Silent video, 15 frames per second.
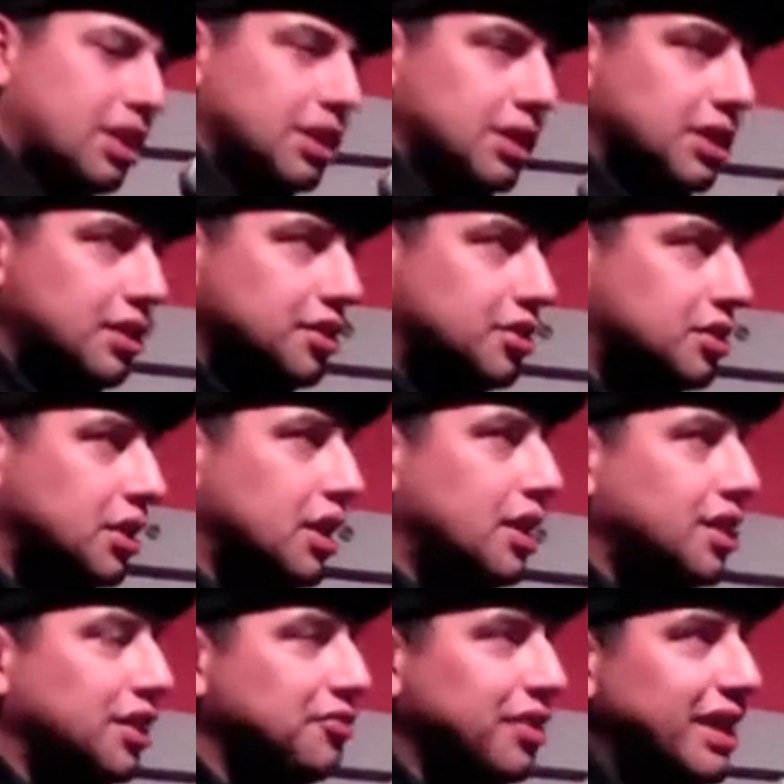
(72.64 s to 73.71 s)
he's
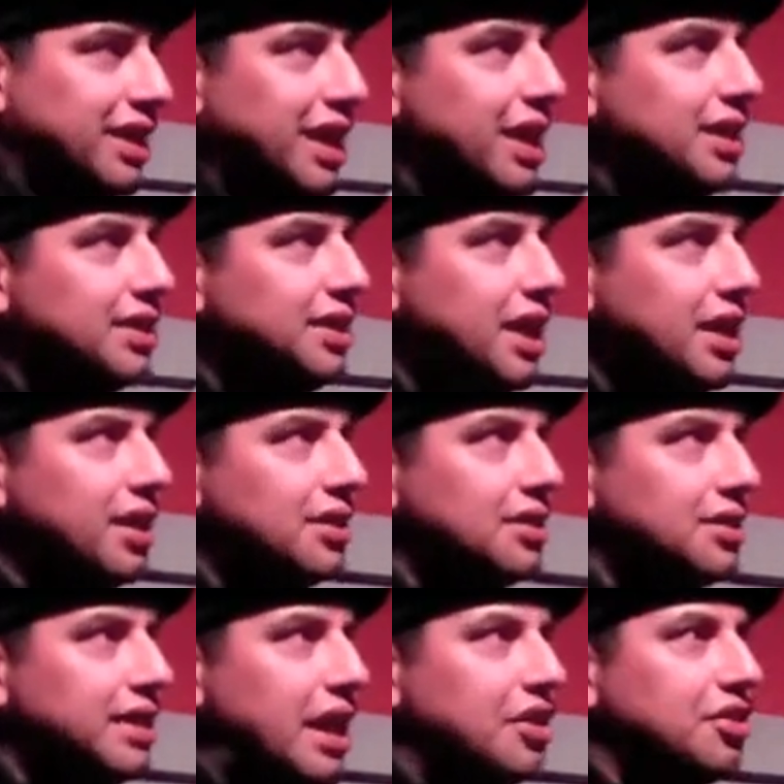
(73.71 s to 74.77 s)
uh, they, were, they had a date on
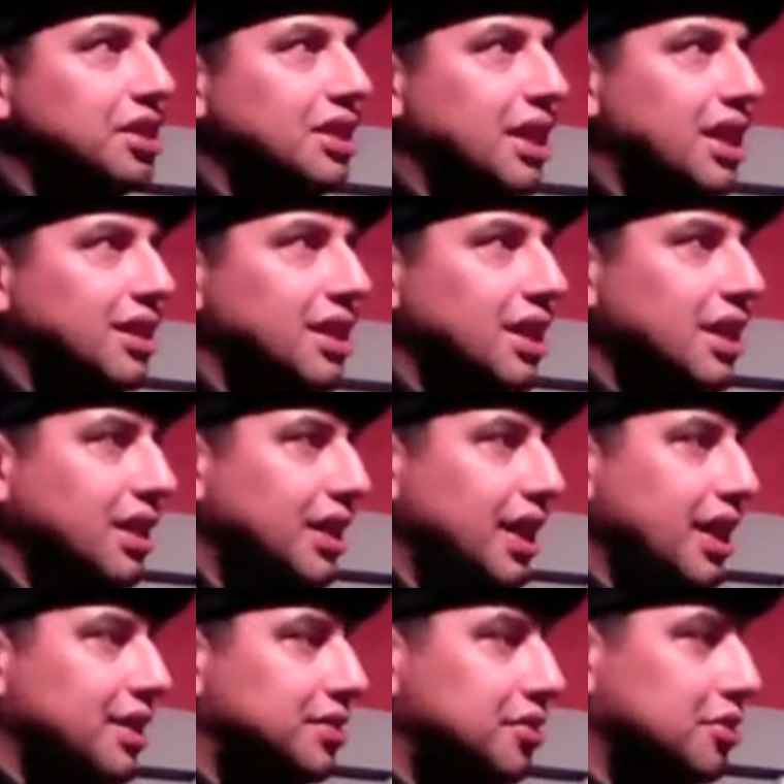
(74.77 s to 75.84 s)
Saturday night that got
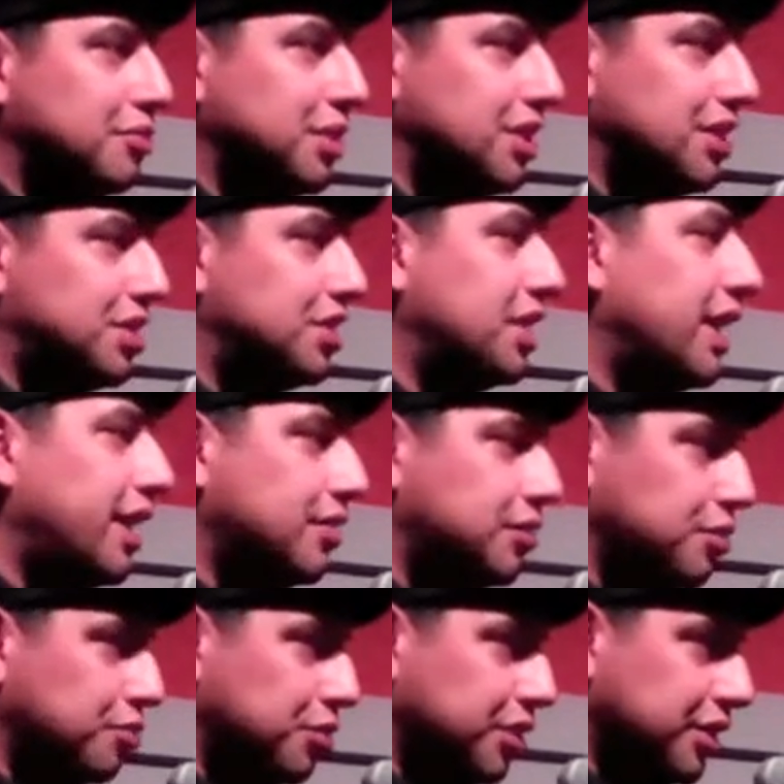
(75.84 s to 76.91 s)
canceled because she had
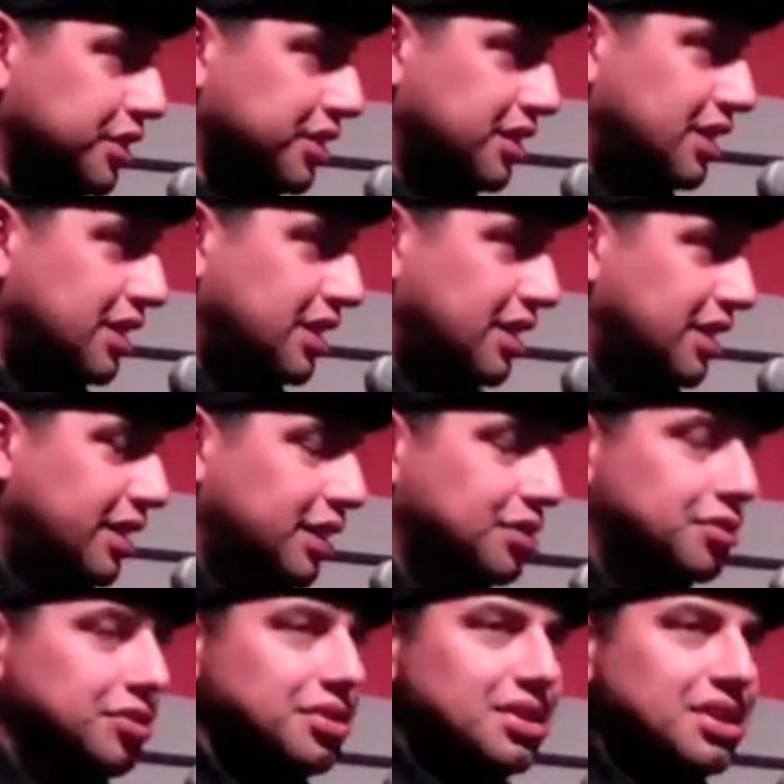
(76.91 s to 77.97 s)
to work. And
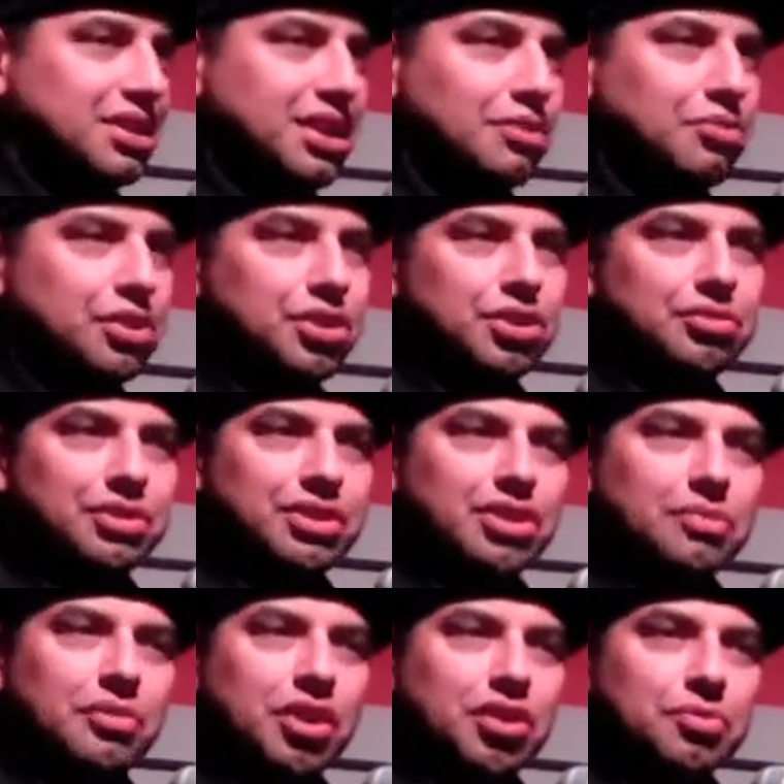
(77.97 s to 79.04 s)
so she said, "What are you doing
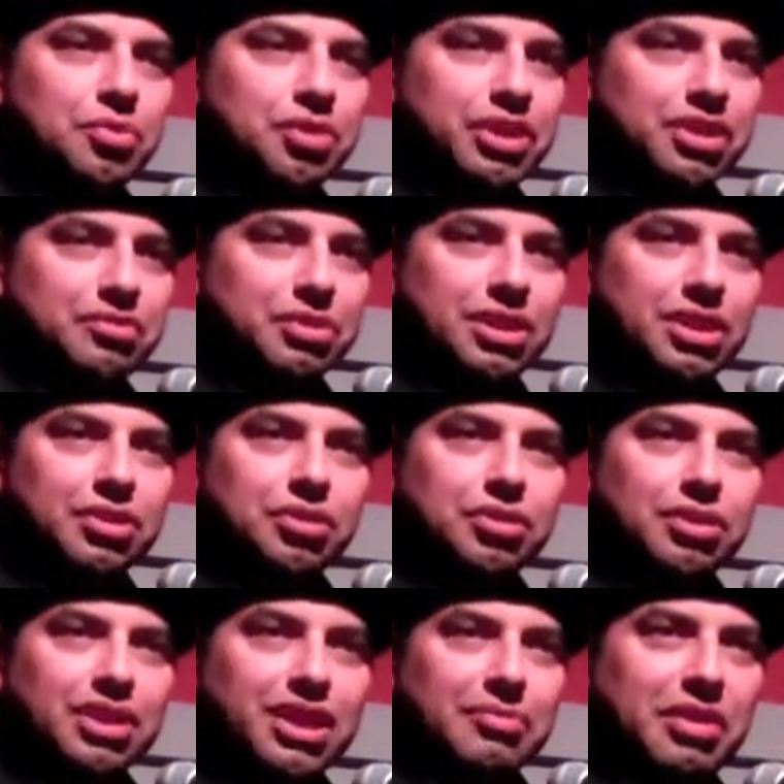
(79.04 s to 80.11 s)
tomorrow morning, really
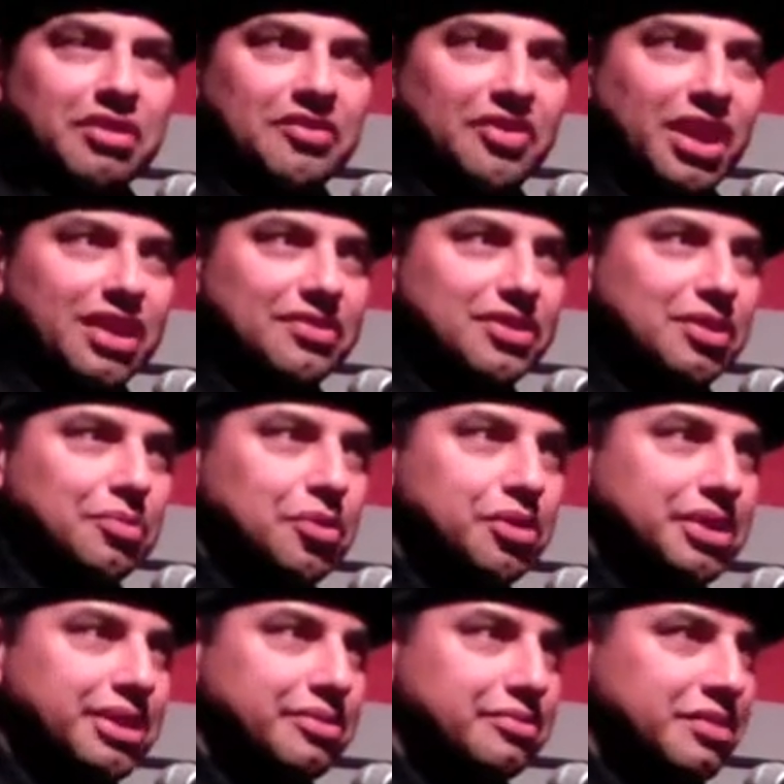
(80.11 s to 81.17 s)
early, about five in the
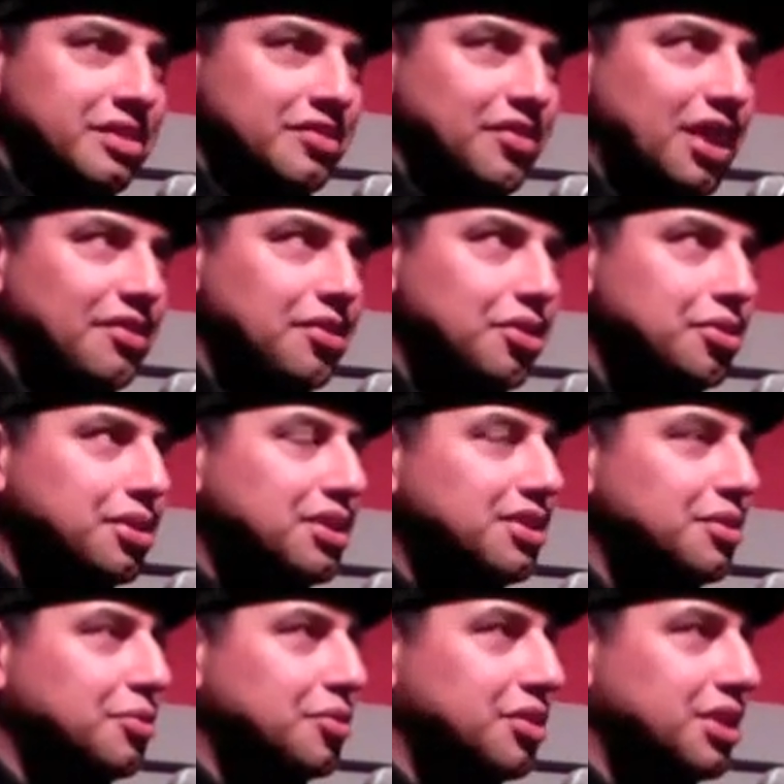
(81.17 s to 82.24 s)
morning, five thirty in
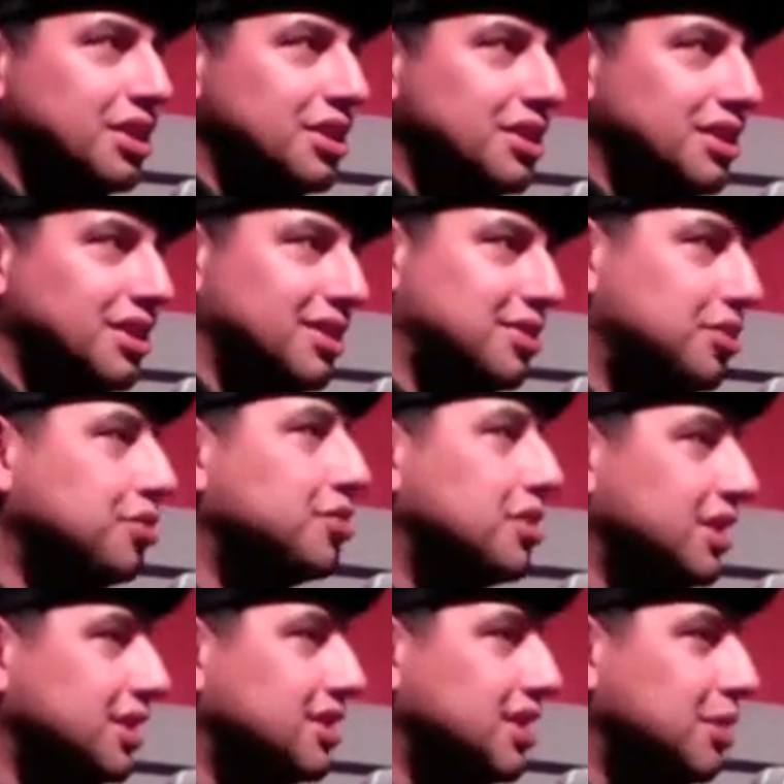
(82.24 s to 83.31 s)
the morning?"
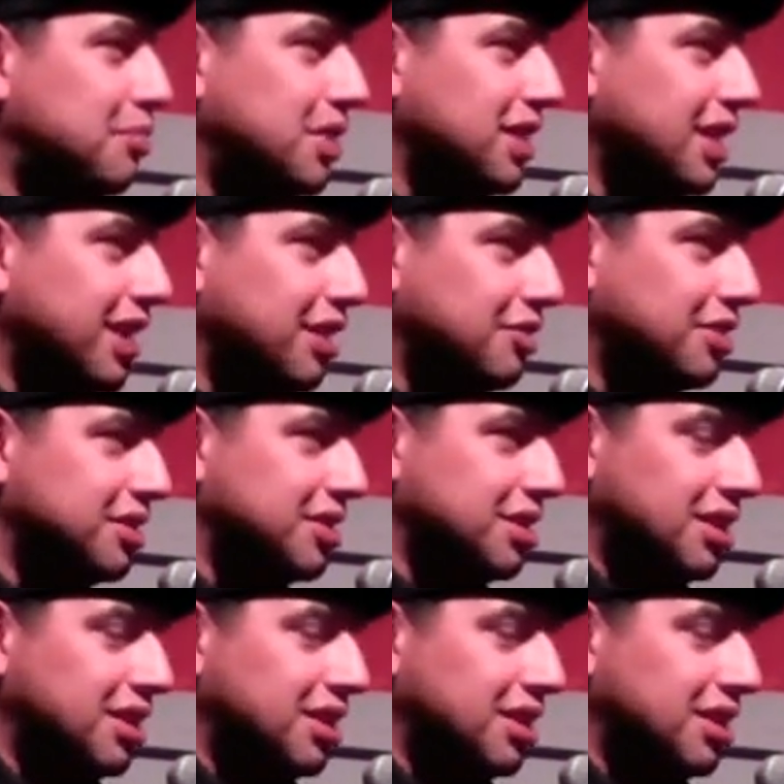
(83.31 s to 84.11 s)
usually asleep at that hour.